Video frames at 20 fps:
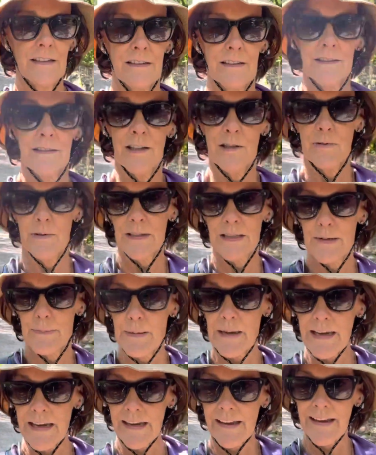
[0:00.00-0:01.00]
no one
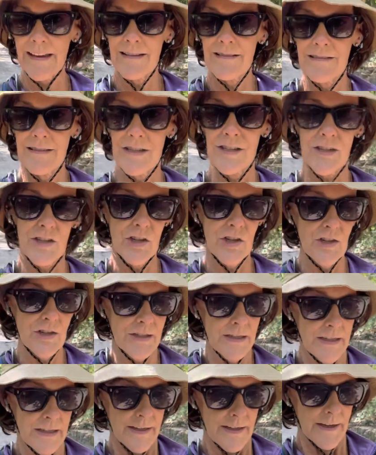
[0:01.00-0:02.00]
speaking English,
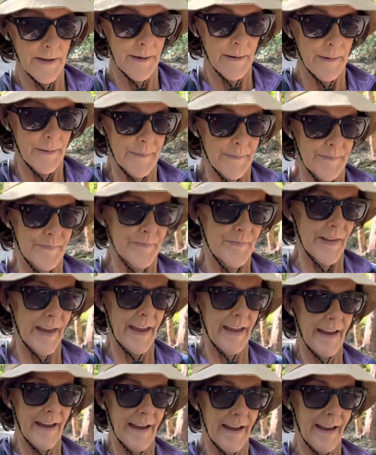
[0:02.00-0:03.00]

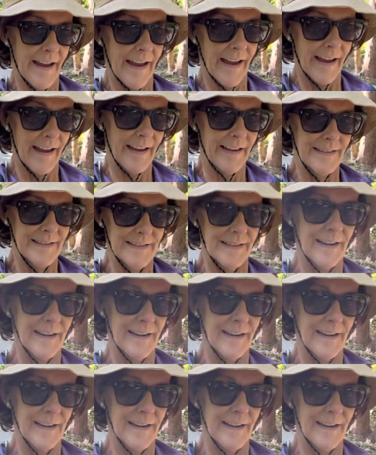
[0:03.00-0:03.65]
and